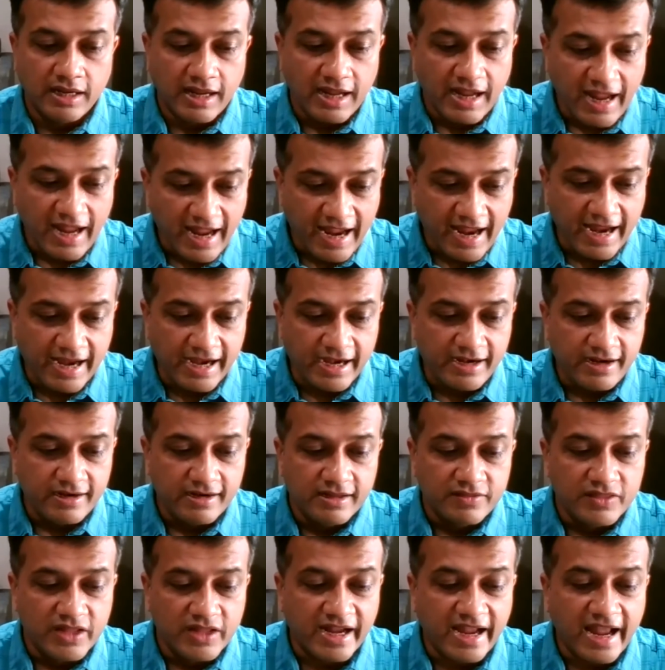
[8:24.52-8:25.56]
and
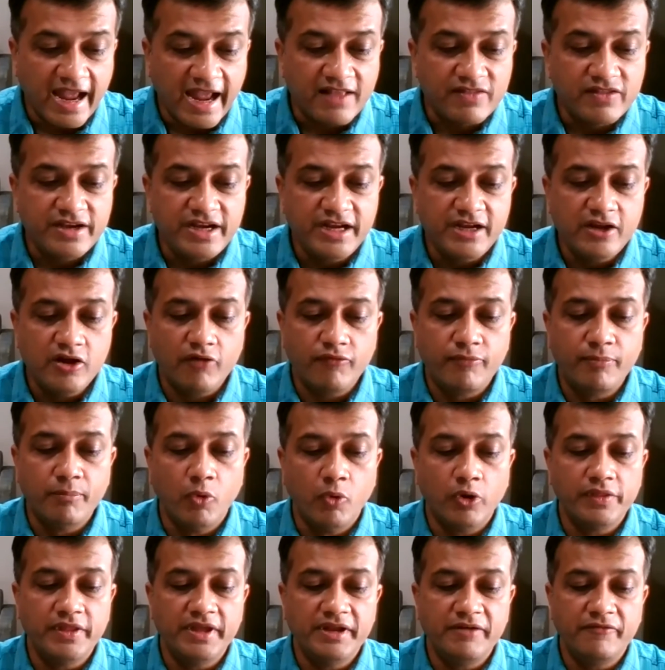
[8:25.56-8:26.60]
the gathering of
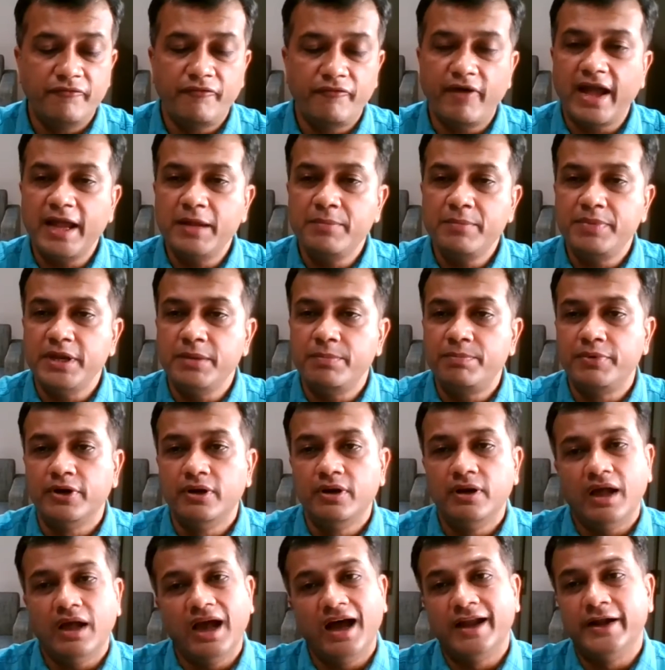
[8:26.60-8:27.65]
more than 5
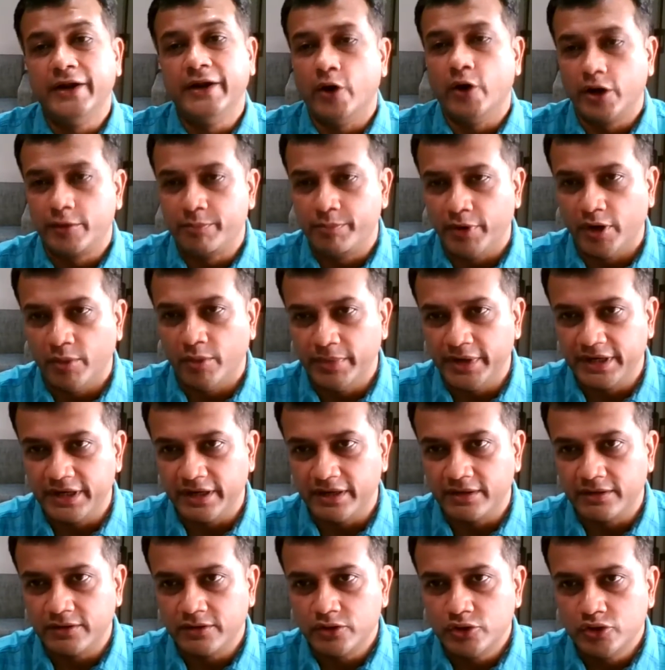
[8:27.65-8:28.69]
people are not permitted.
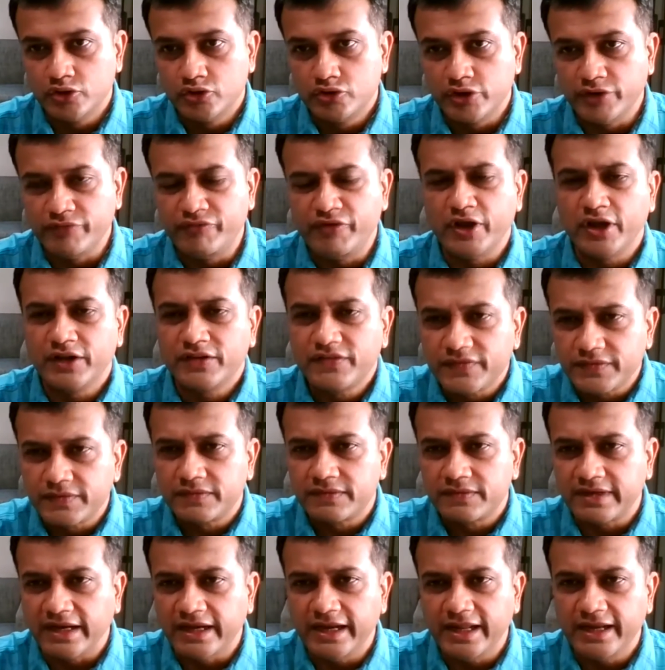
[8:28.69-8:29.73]
So if you are
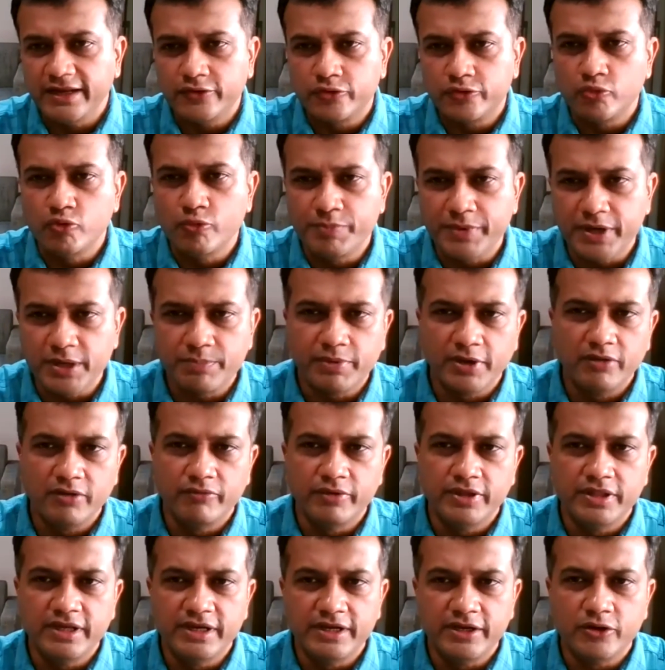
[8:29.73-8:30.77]
standing 2 people
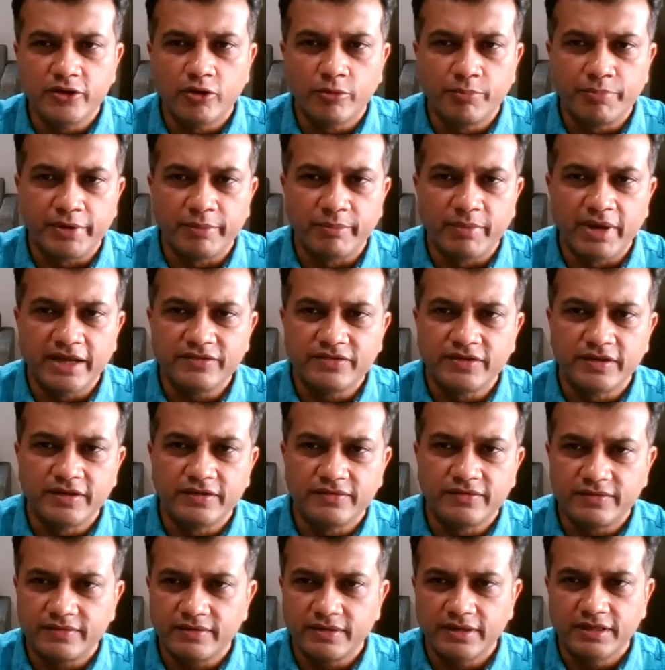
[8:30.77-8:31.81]
within your
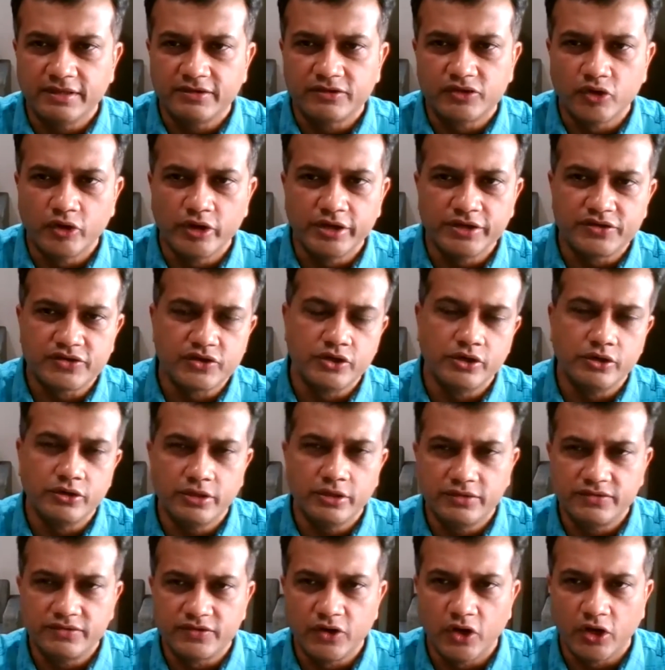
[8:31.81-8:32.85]
premises, so
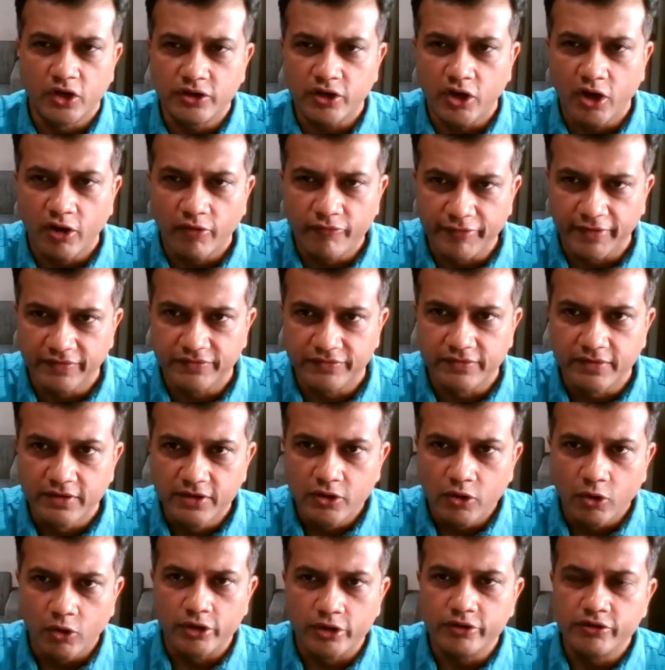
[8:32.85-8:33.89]
it's not offense.
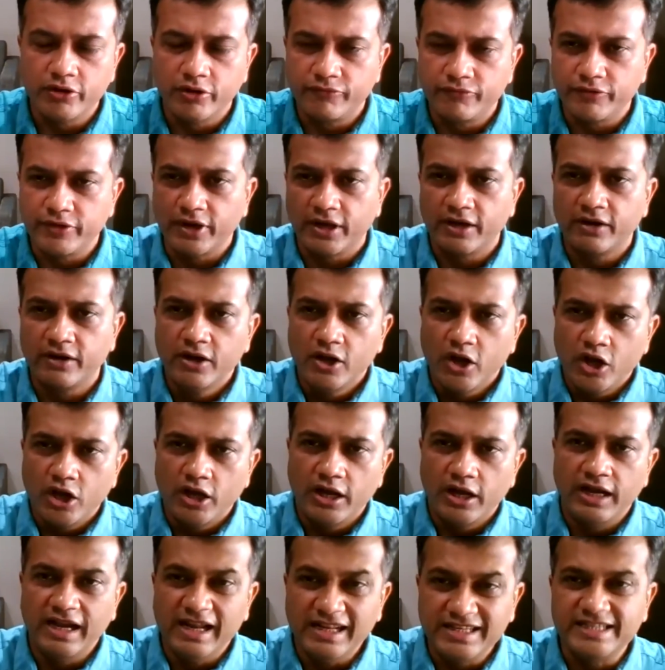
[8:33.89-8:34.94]
Or if you are
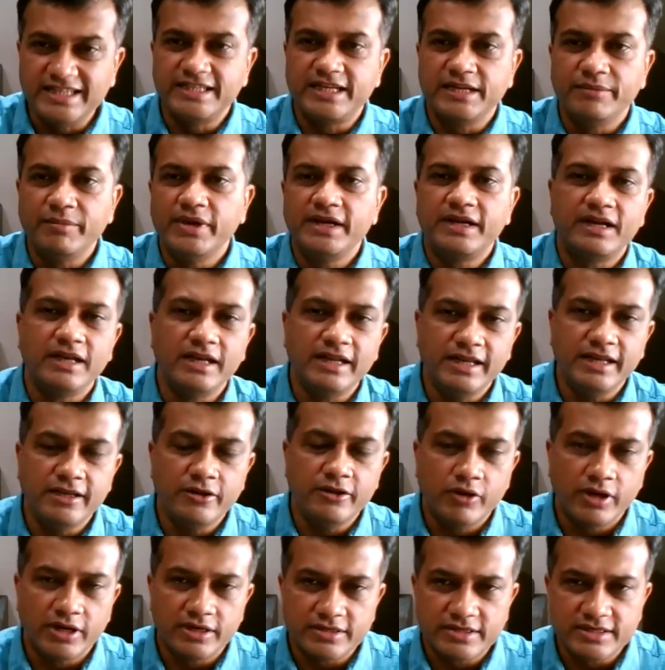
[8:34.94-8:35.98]
legitimately
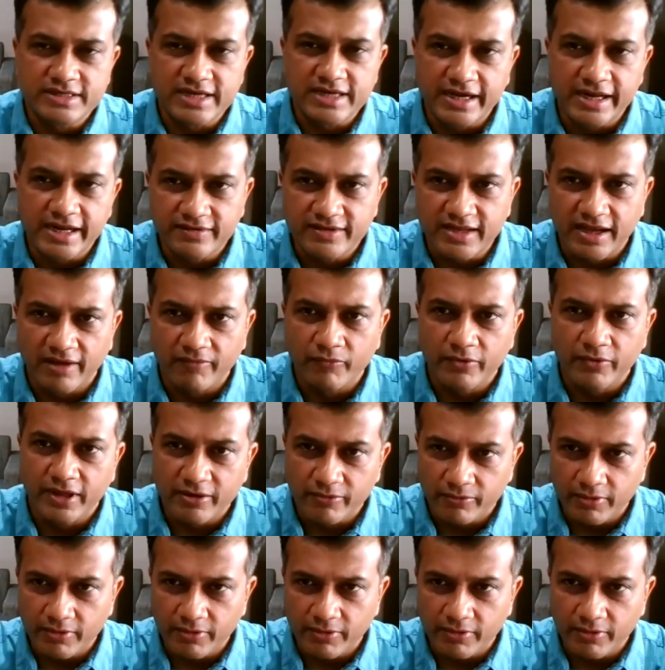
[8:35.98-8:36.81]
you are standing somewhere,